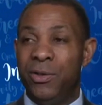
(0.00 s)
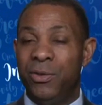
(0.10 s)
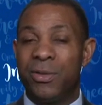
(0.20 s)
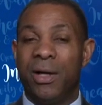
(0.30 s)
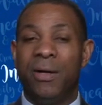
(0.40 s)

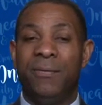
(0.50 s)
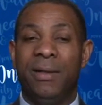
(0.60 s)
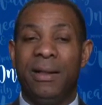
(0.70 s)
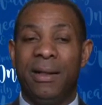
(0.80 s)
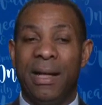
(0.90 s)
use of,
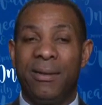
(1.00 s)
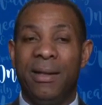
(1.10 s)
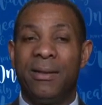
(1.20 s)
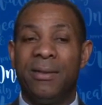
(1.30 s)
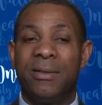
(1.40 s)
and I
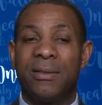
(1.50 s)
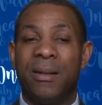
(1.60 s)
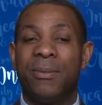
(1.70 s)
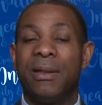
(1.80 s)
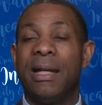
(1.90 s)
think this is
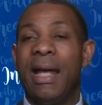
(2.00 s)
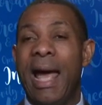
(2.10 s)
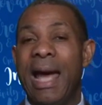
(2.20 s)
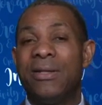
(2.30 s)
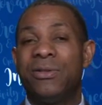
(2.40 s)
something that
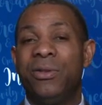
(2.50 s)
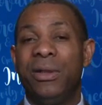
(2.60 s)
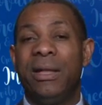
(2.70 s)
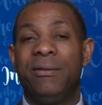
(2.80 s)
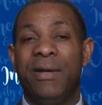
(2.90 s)
adds
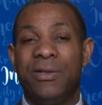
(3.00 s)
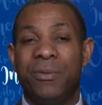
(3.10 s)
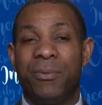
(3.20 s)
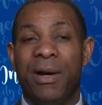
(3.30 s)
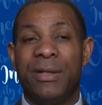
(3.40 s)
to the
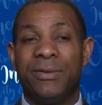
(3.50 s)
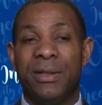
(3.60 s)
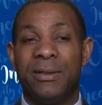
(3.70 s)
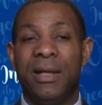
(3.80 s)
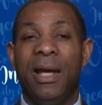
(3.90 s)
innovation
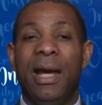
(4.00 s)
process.